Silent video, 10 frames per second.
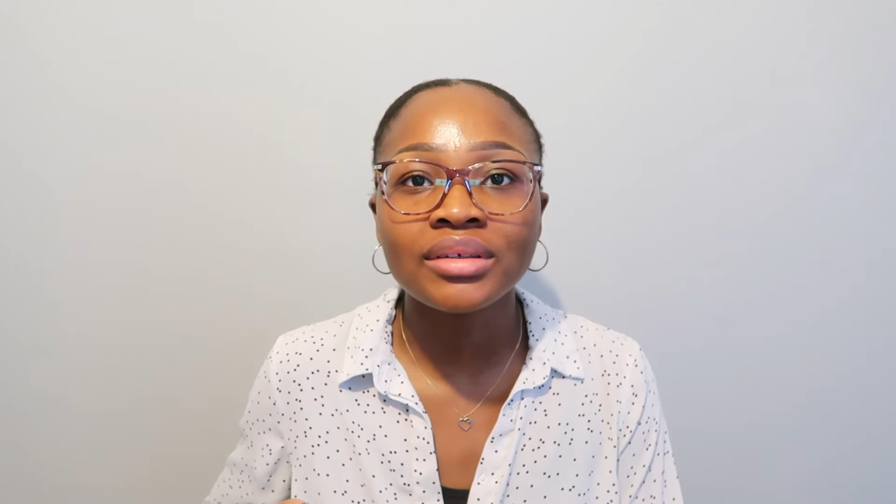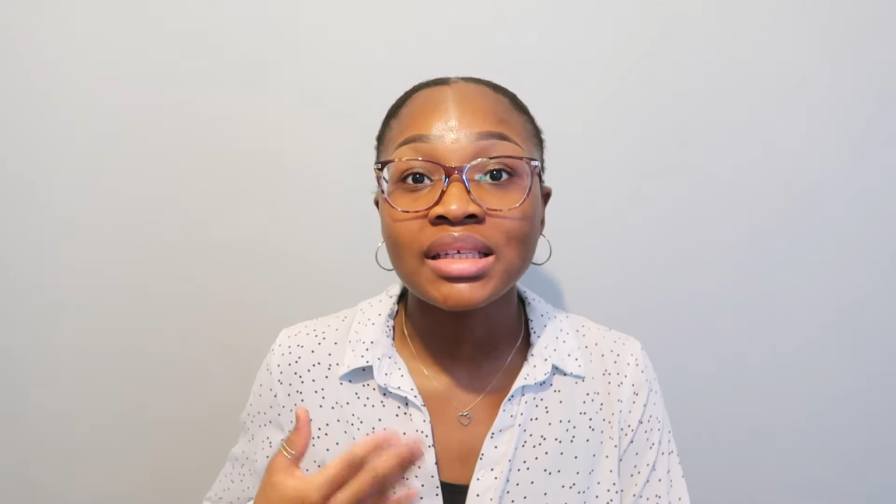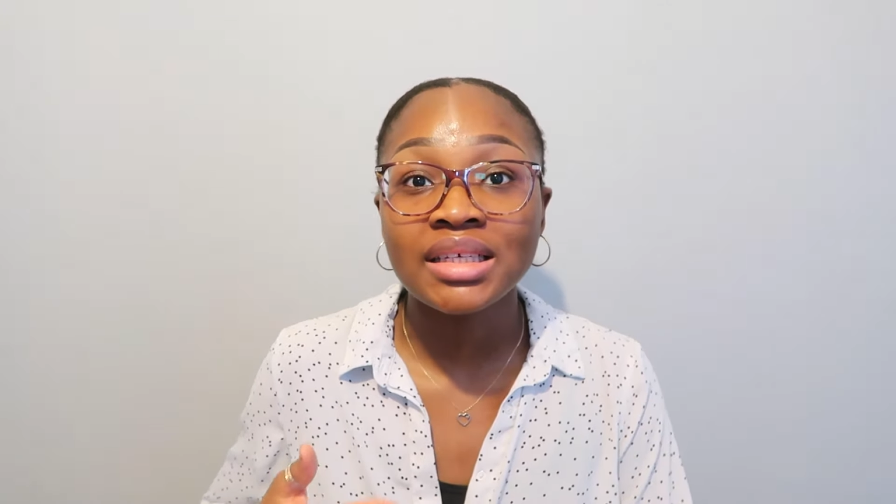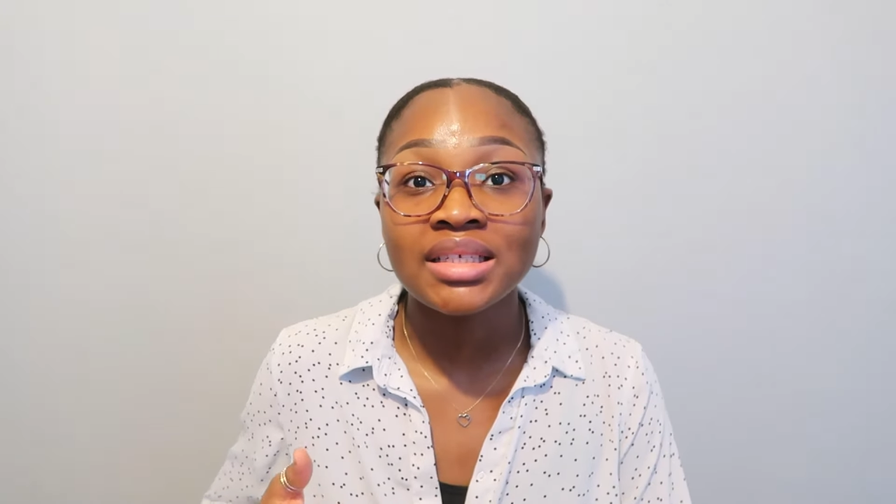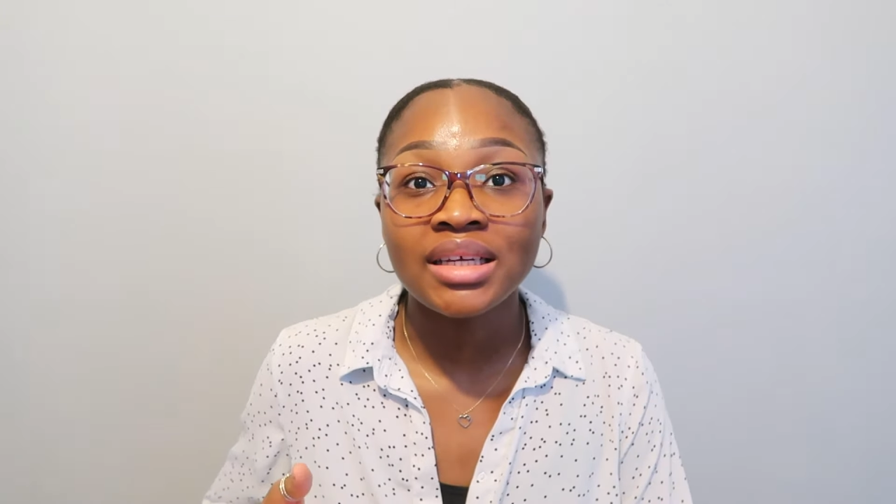
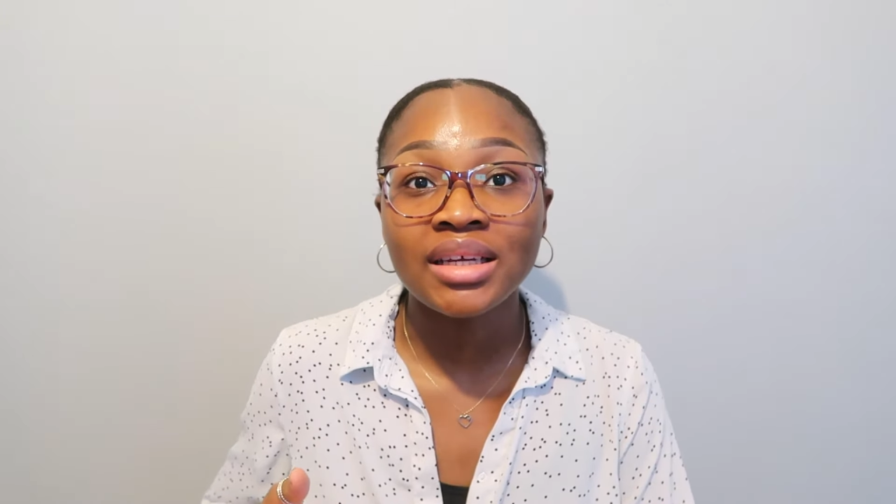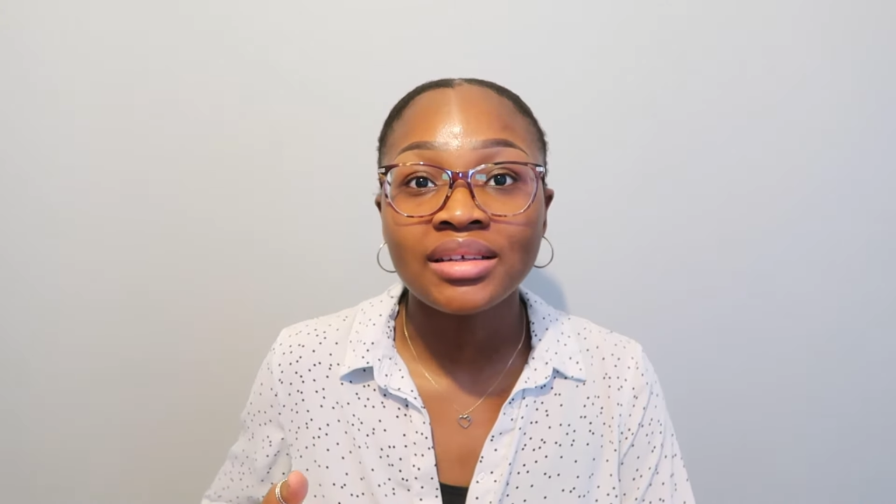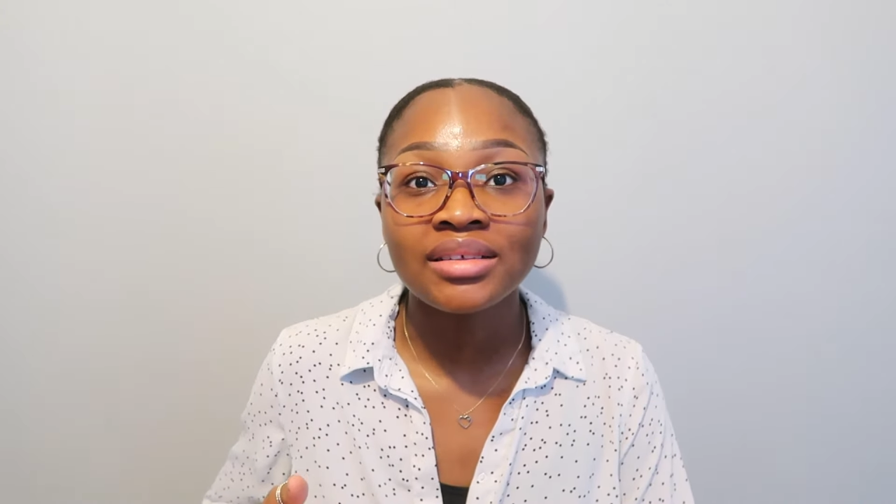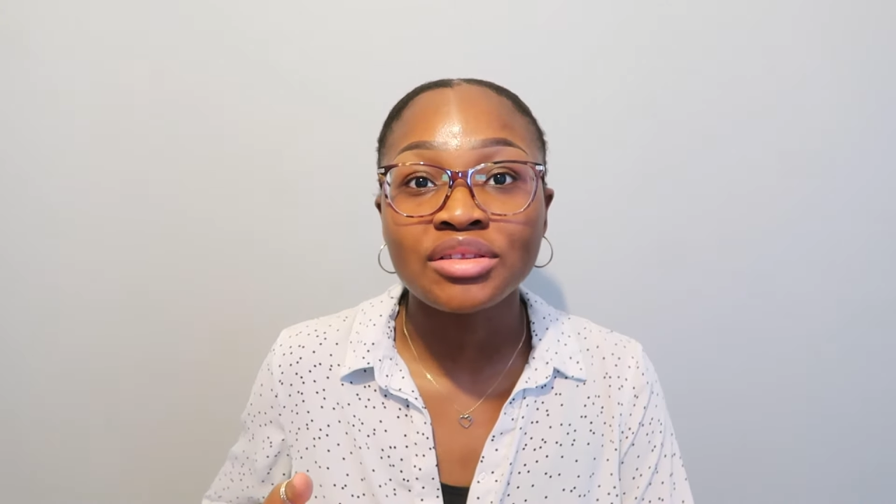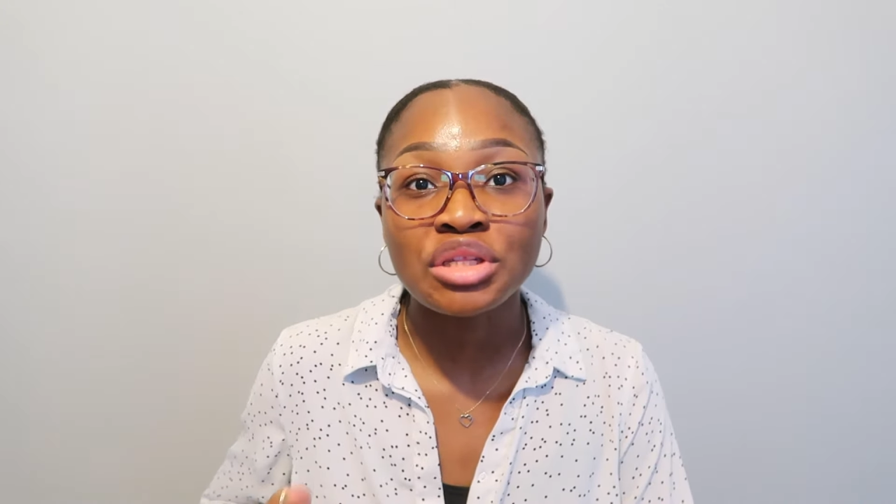
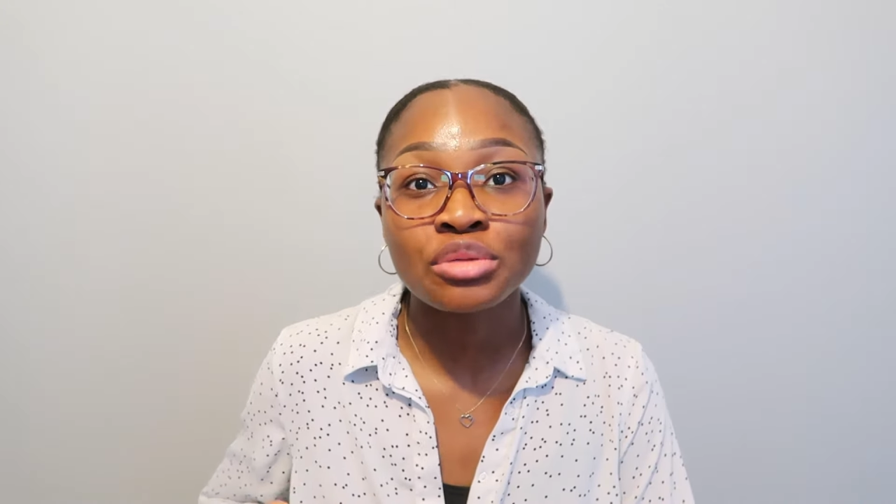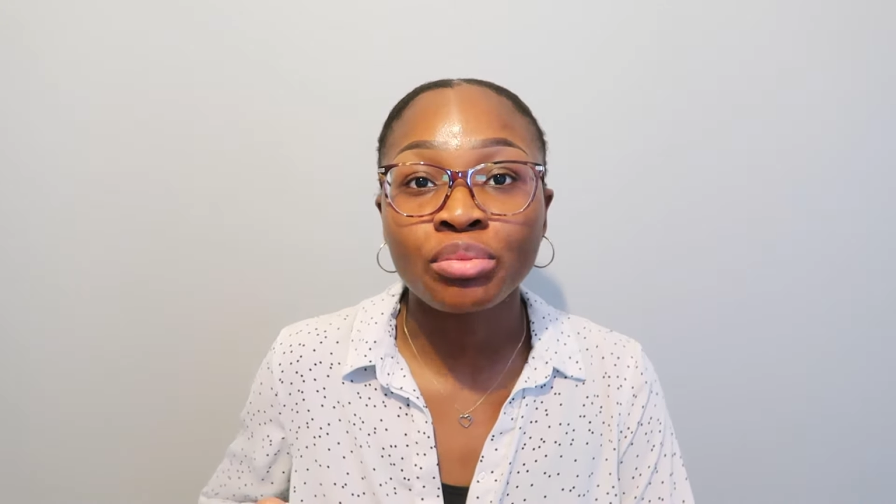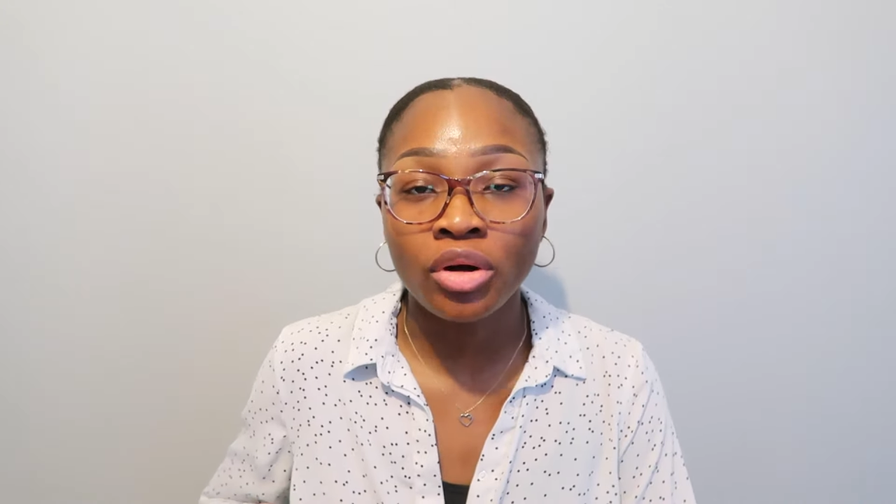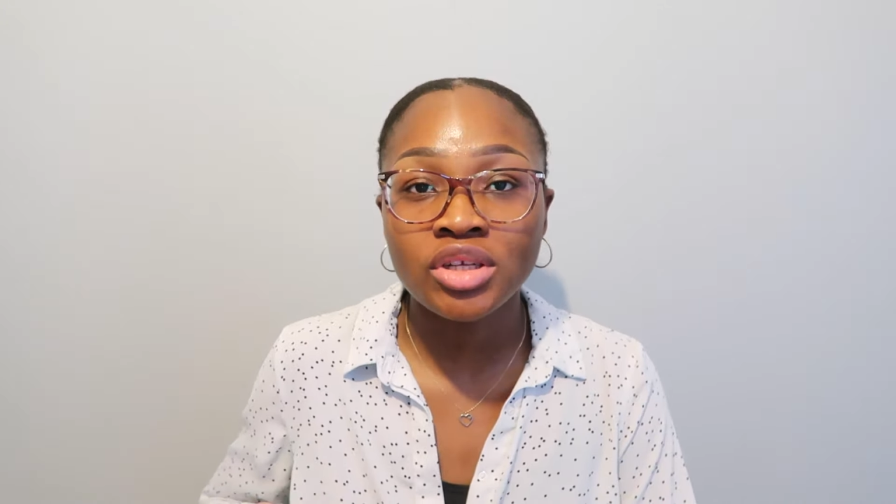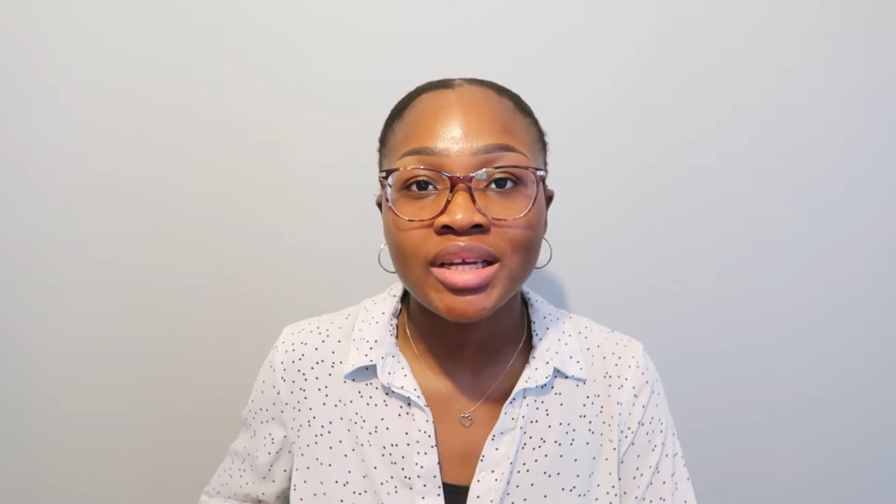Needy, this
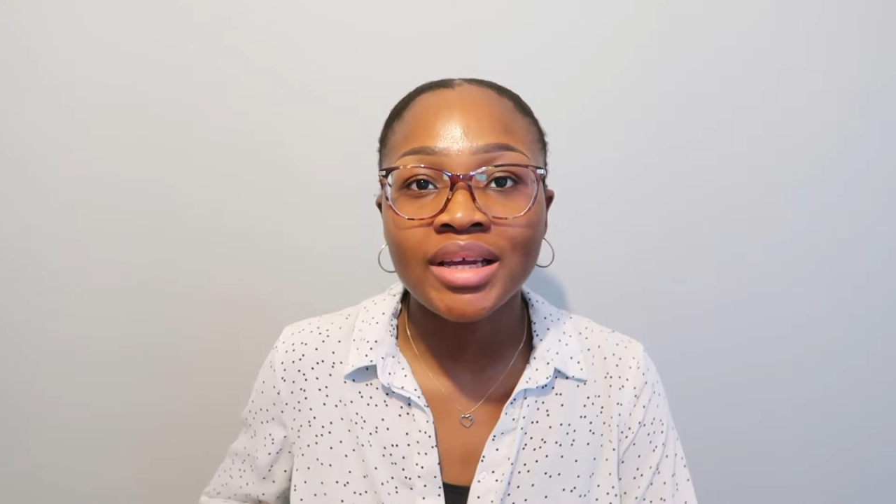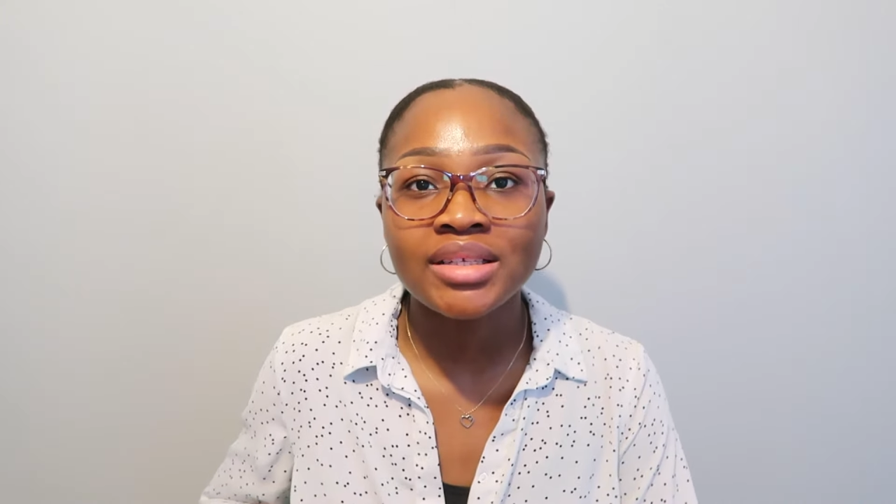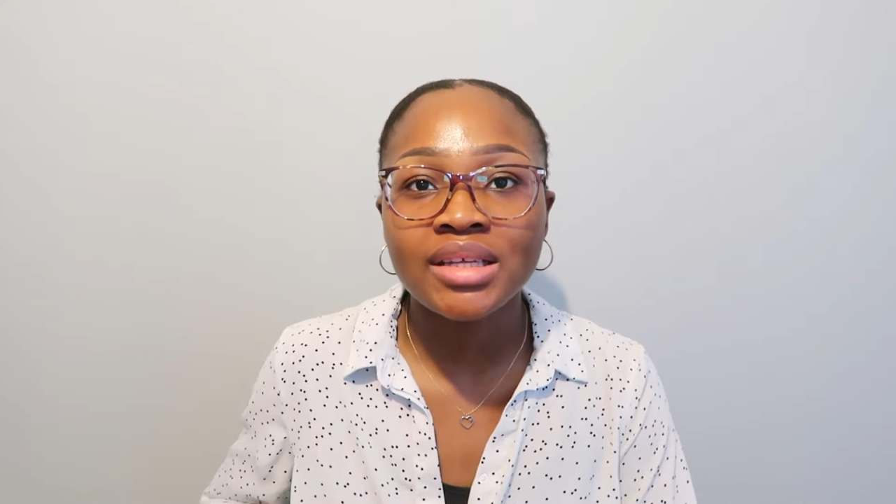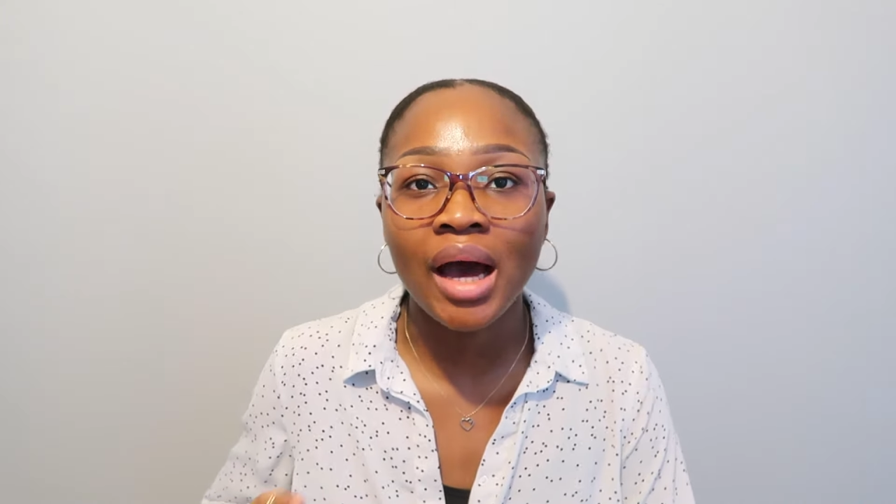project